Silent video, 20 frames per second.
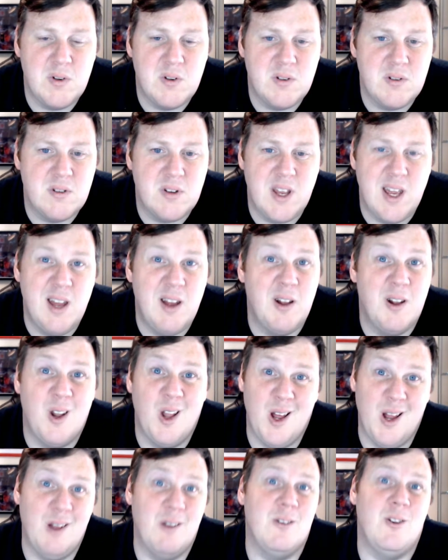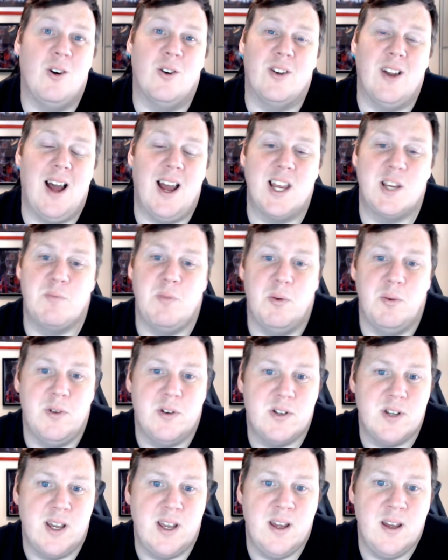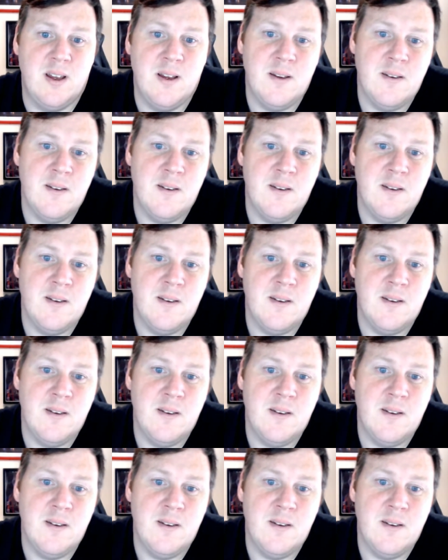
it'll look nice, but we'll see.